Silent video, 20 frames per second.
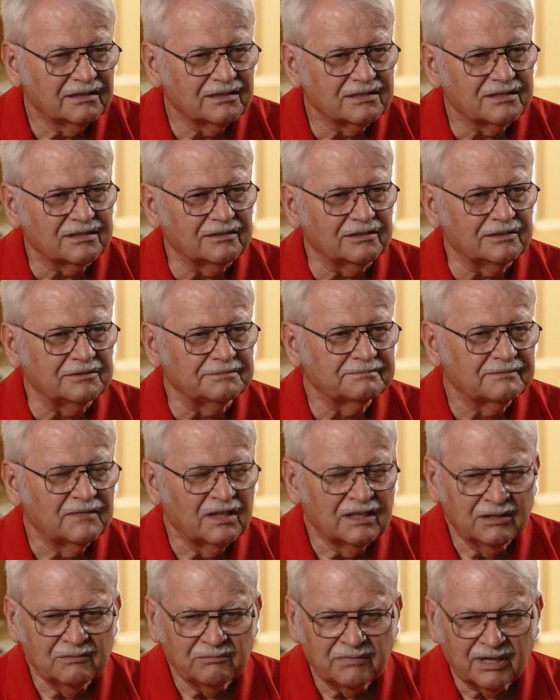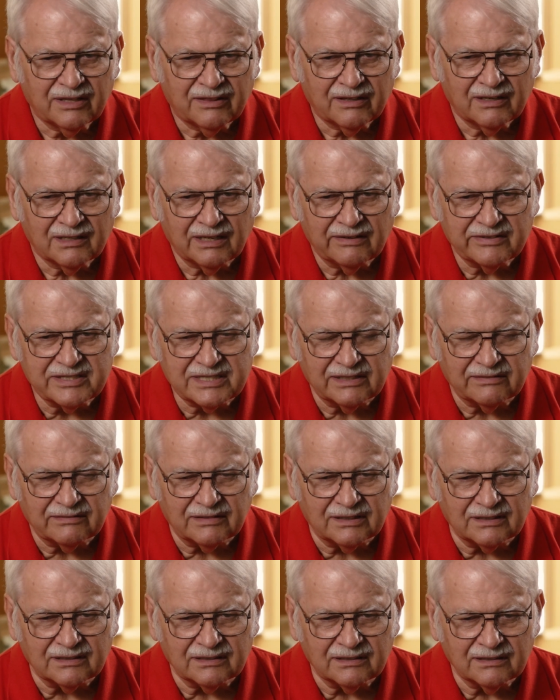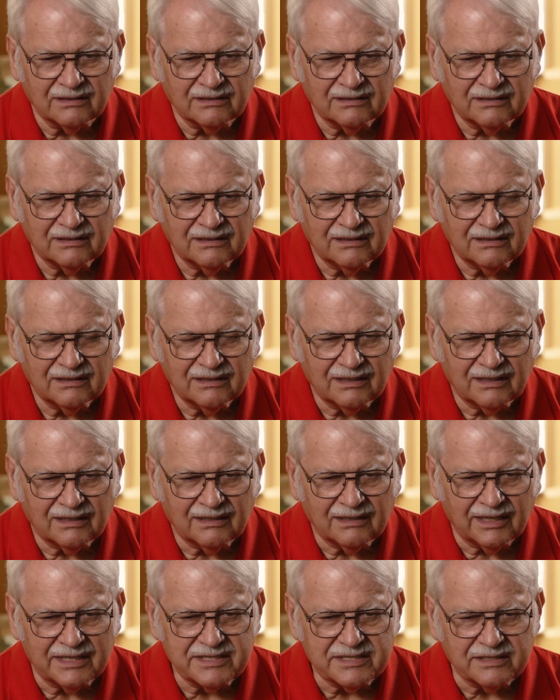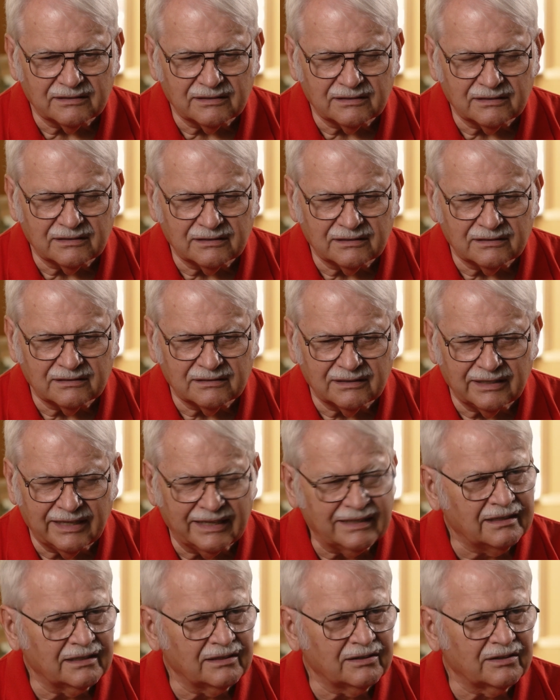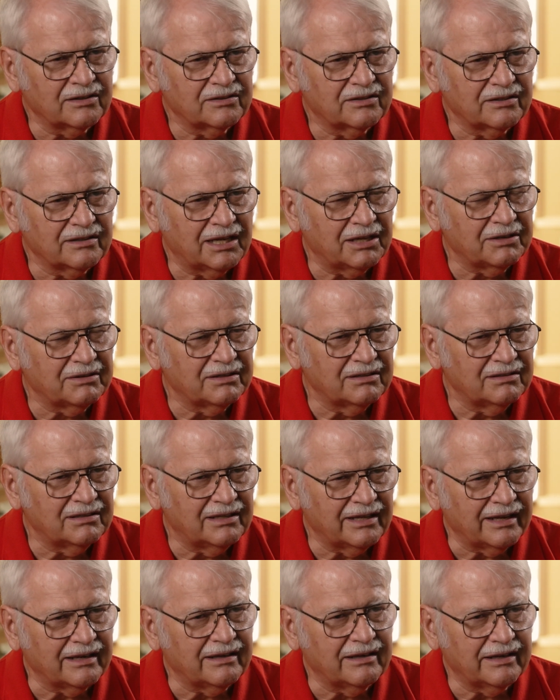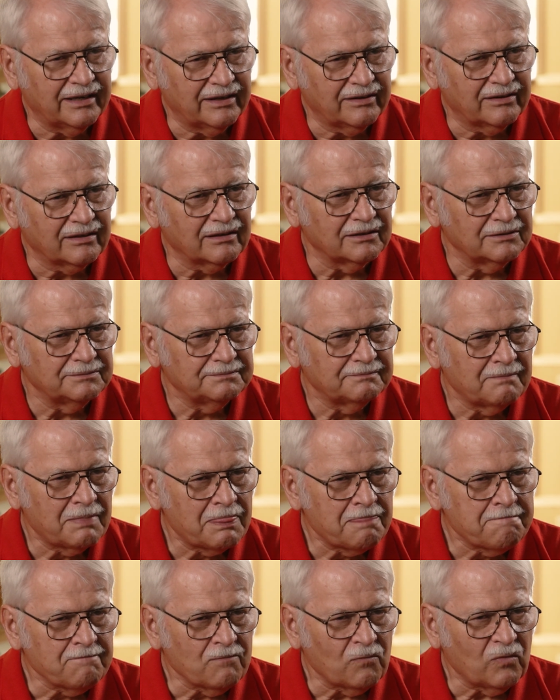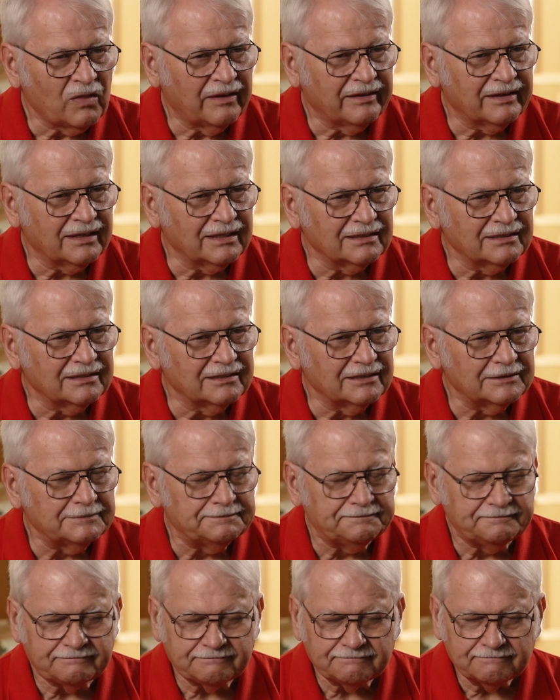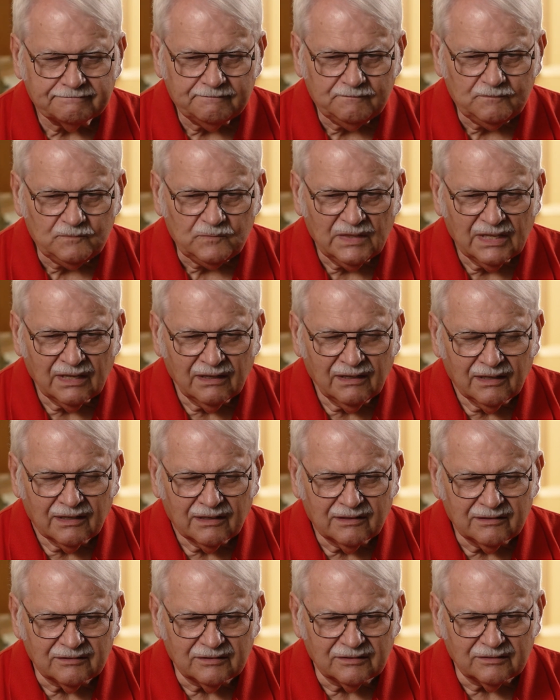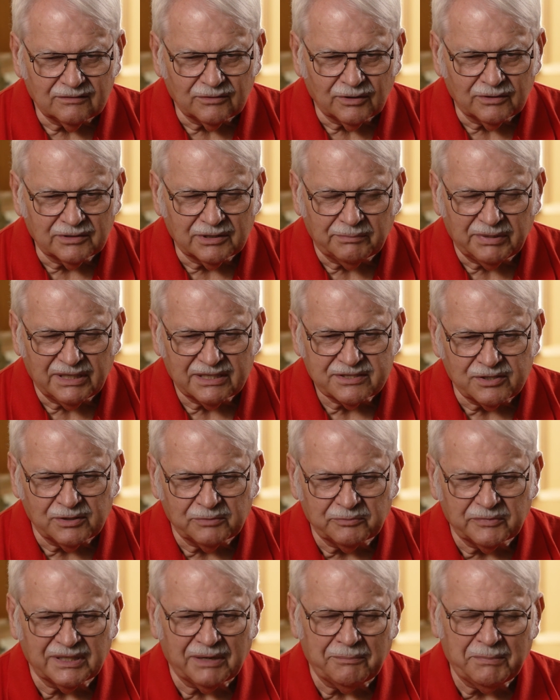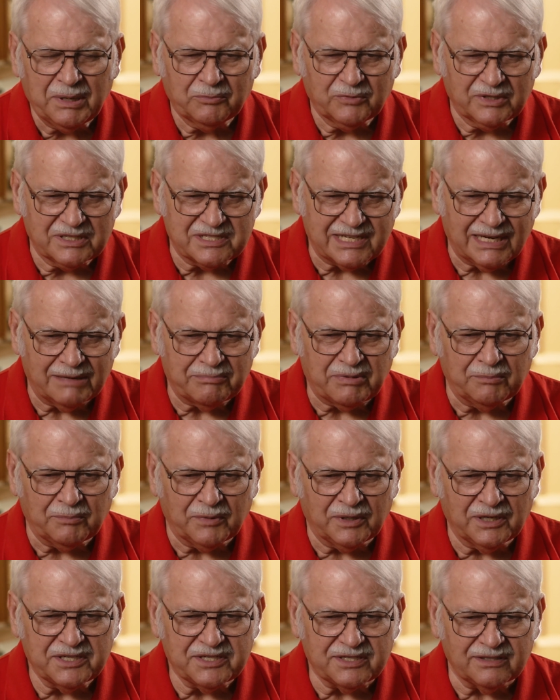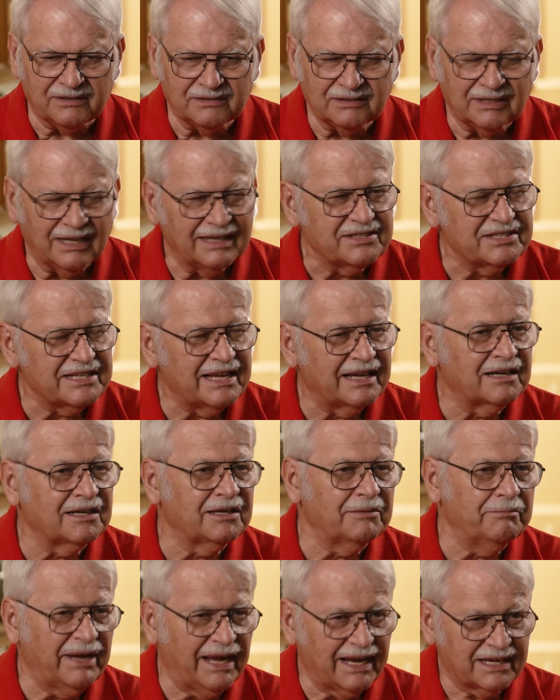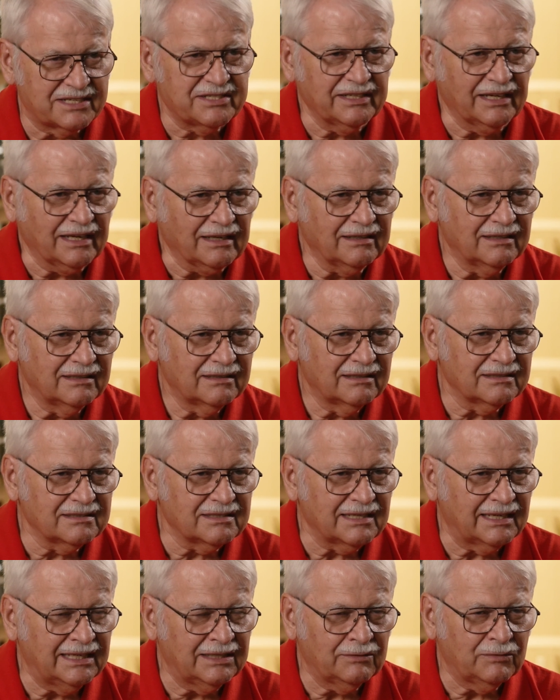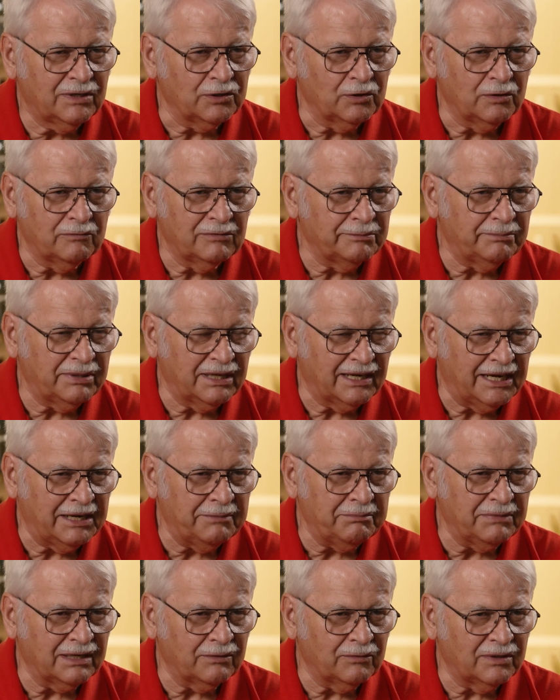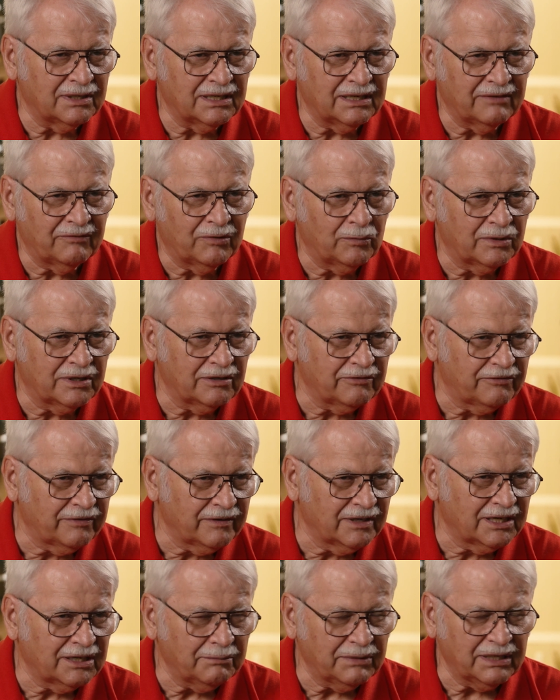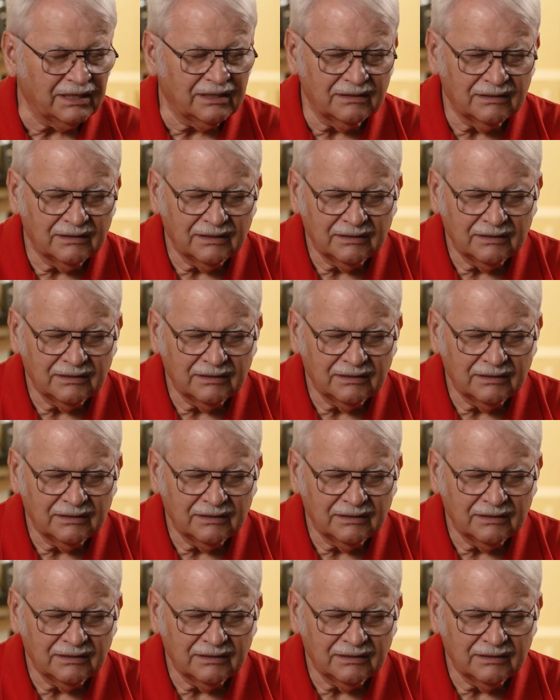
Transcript: So, but I thought that was kind of a a nice little ending there to that, that day there. And uh, rode the bus home. And I remember when I stopped at Marshall, I sat in the back seat because I didn't want no one behind me. I wanted everyone in front of me.